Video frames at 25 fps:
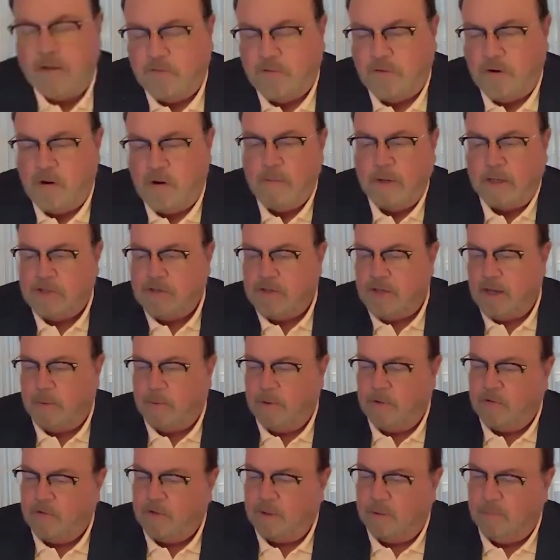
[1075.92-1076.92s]
very much. That
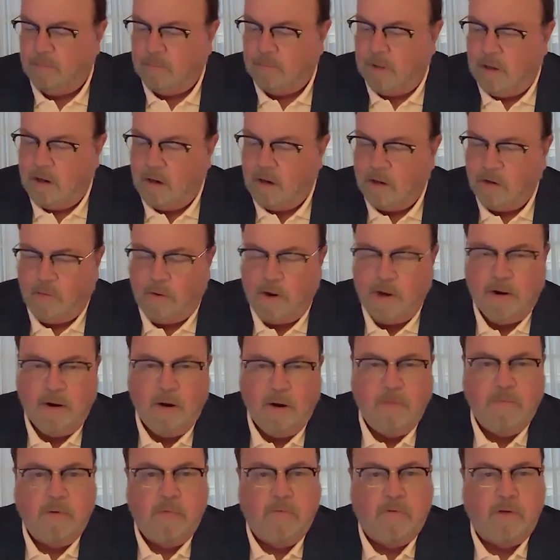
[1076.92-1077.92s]
was a great
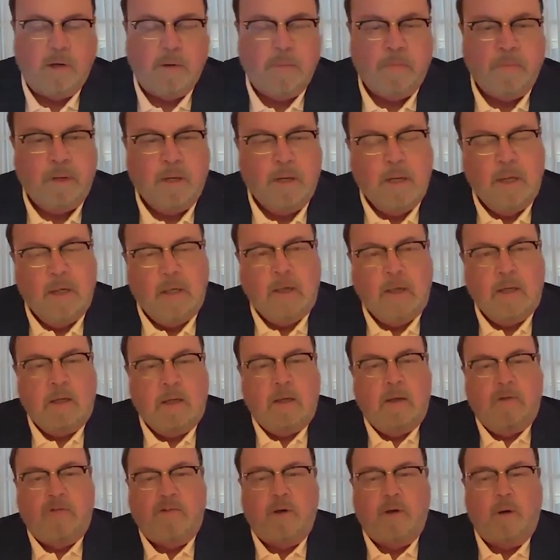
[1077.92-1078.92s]
overview.
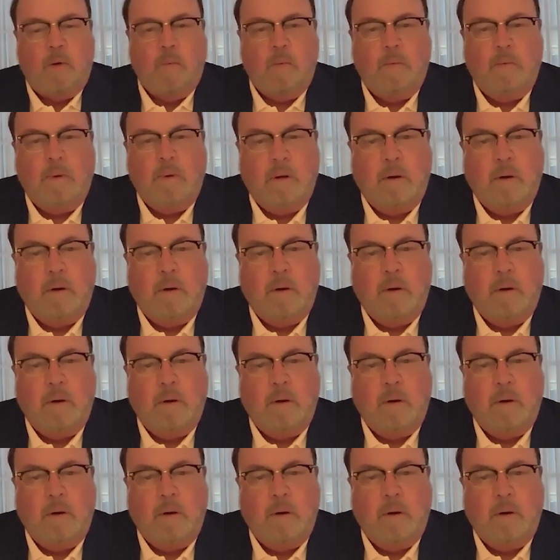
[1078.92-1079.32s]
So,